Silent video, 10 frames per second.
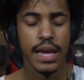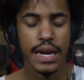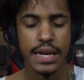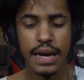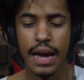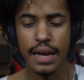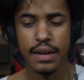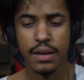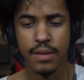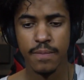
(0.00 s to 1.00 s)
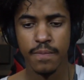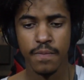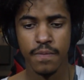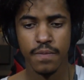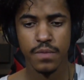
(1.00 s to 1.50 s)
and he died,
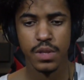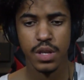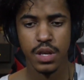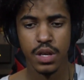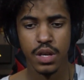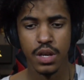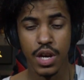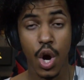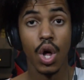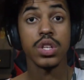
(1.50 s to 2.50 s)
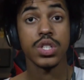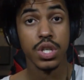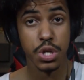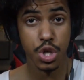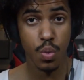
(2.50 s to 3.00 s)
and all of a
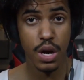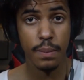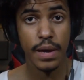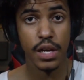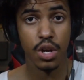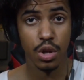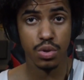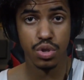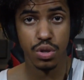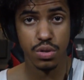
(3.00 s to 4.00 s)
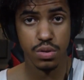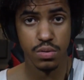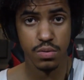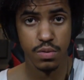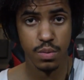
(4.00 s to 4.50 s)
sudden you want to make clothes, shirts,